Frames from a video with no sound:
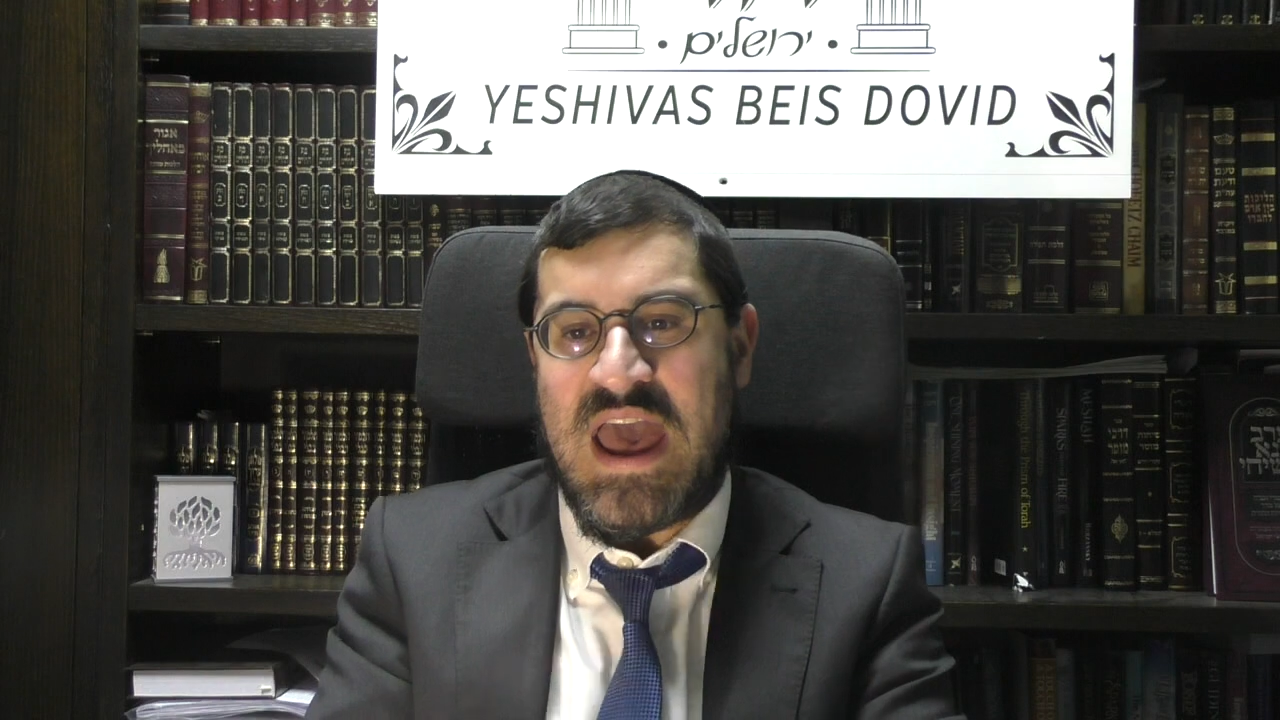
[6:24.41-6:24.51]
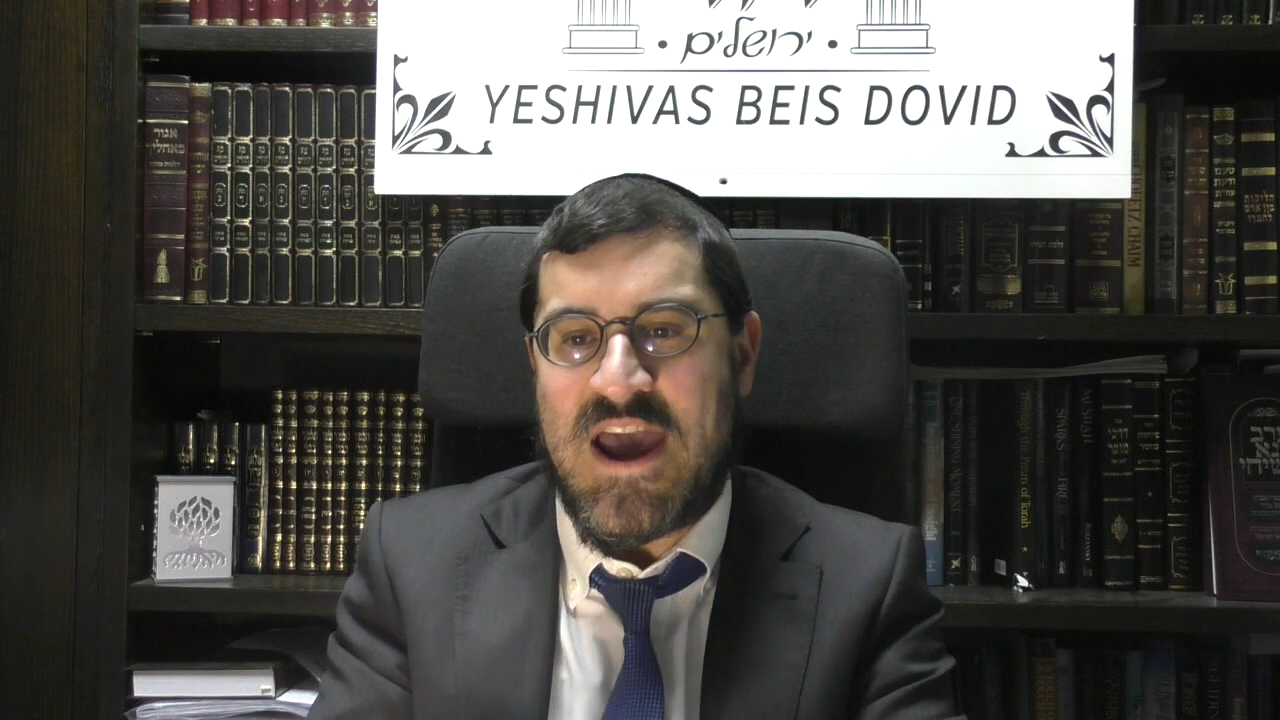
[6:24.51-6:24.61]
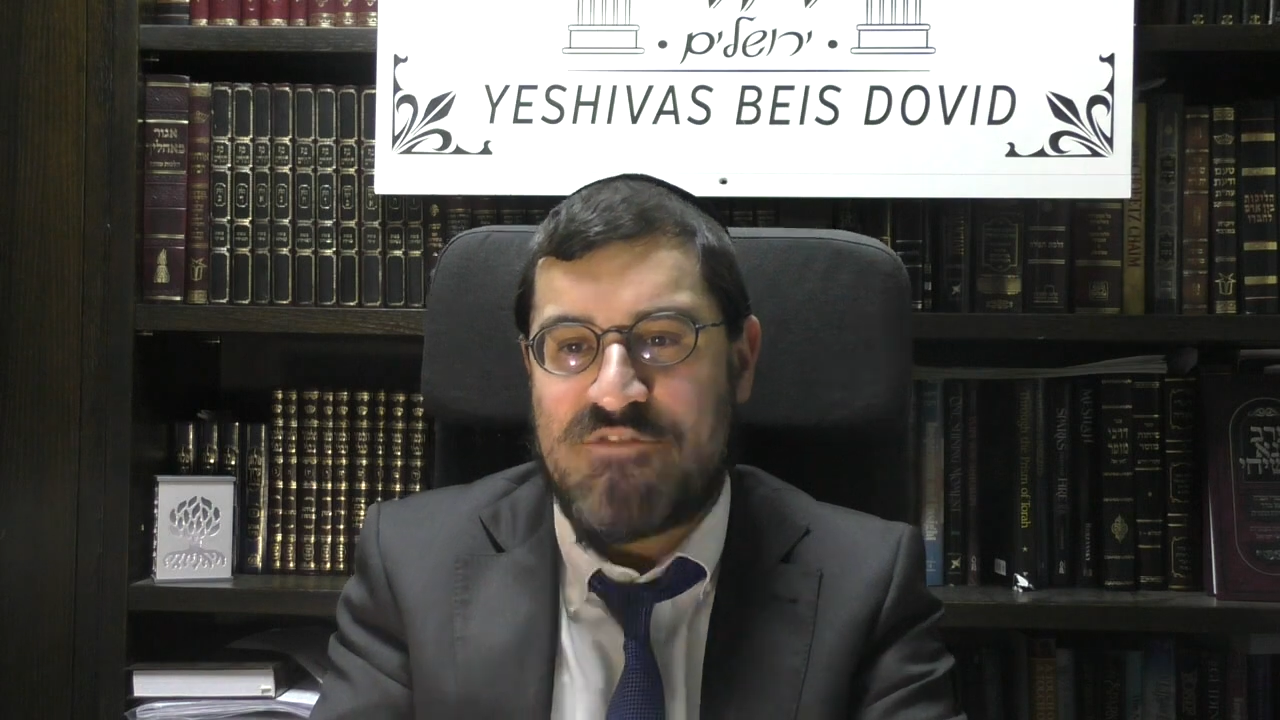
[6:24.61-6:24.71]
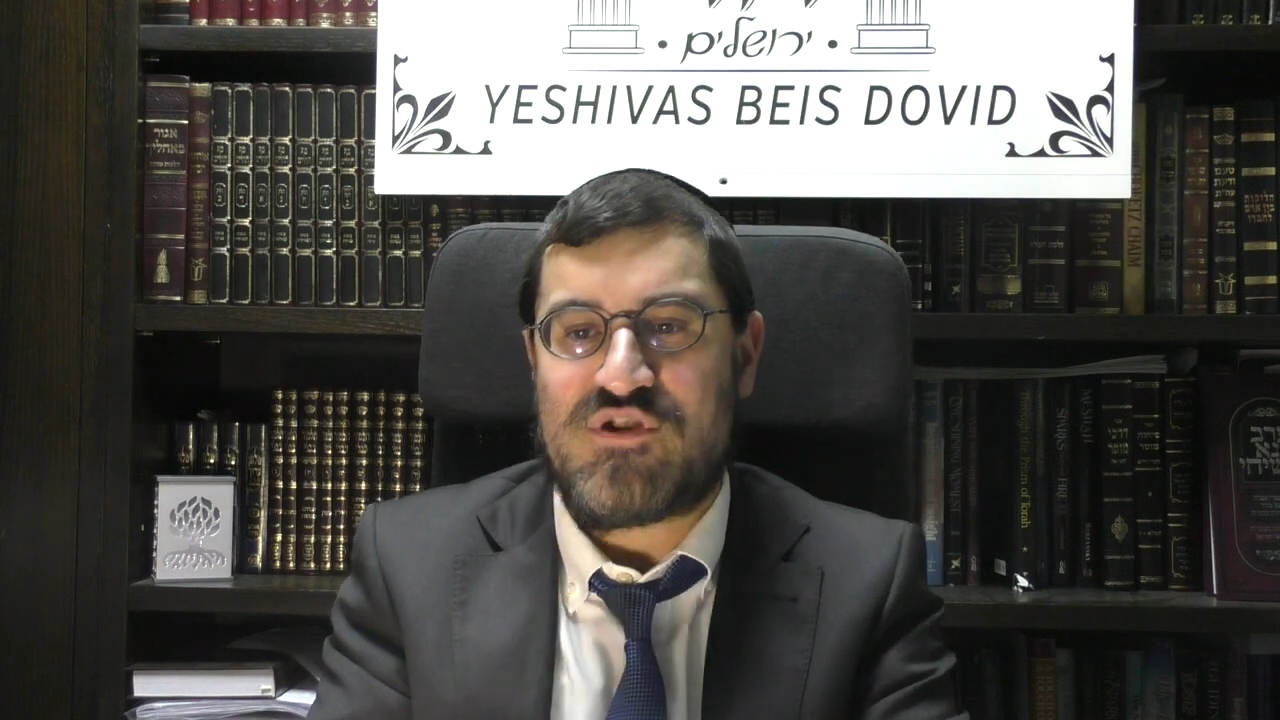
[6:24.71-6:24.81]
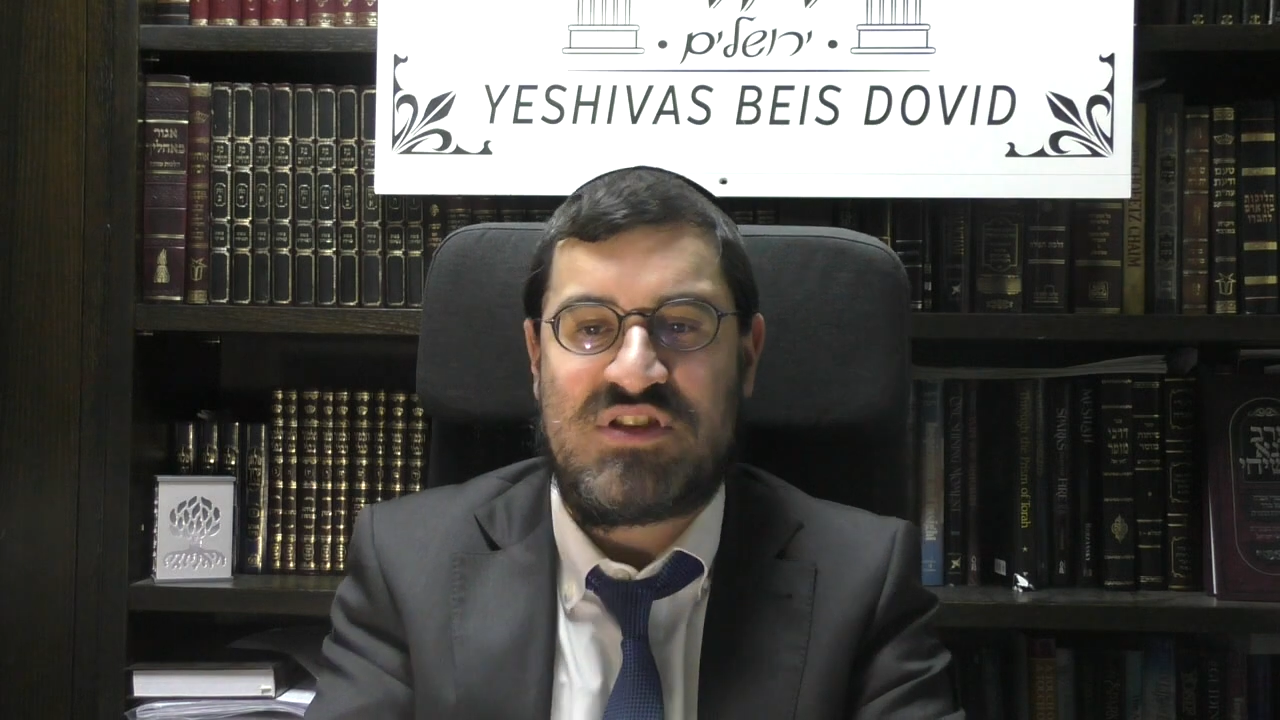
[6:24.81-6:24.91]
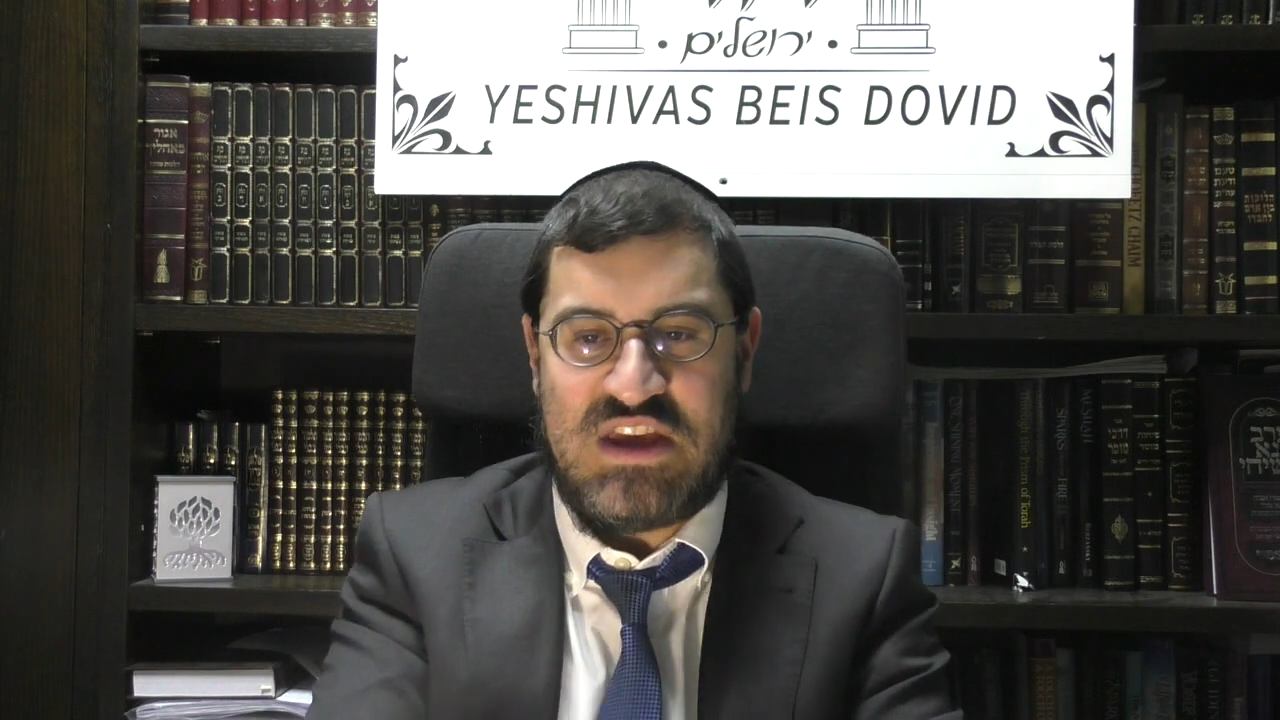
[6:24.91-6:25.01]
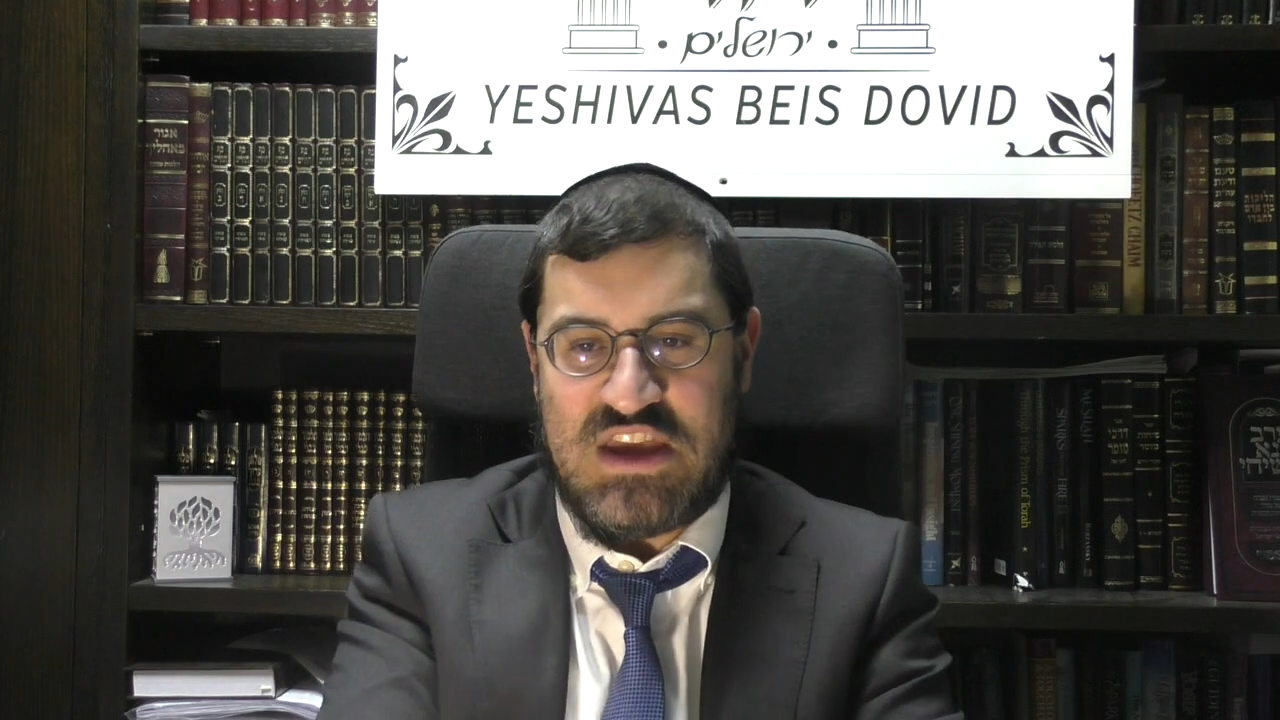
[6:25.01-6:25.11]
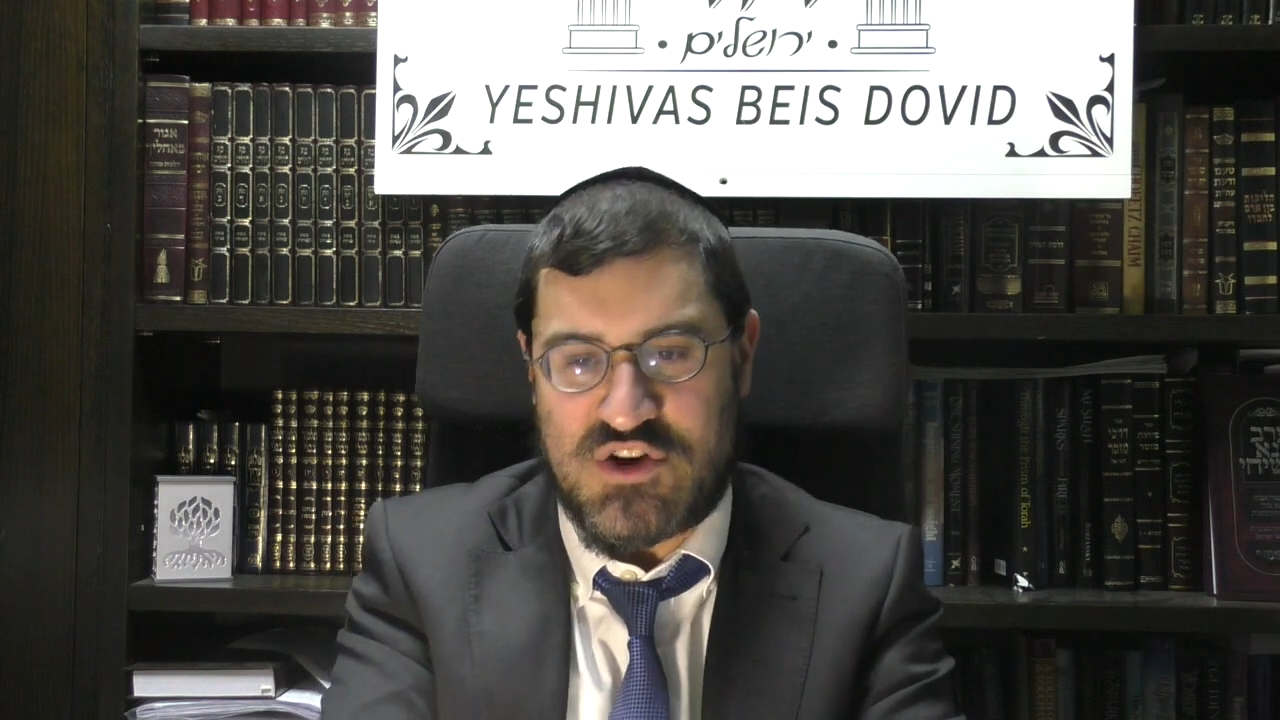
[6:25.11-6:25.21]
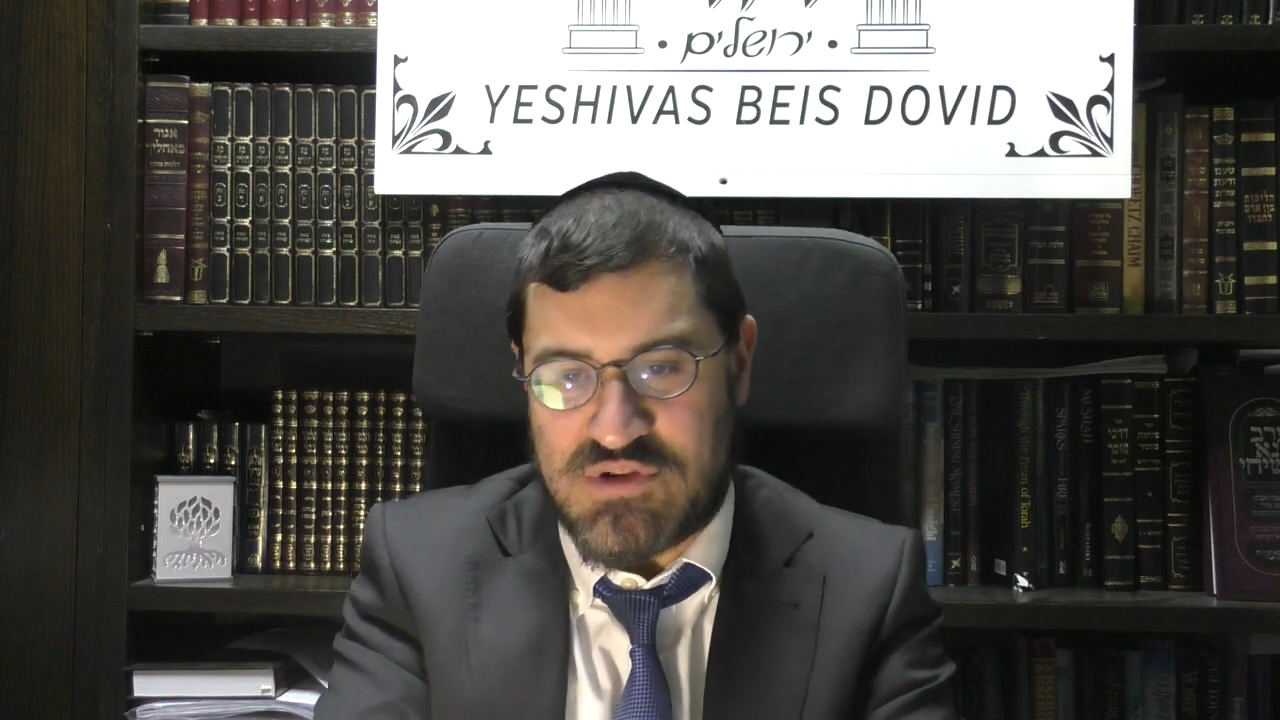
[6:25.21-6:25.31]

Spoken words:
everything he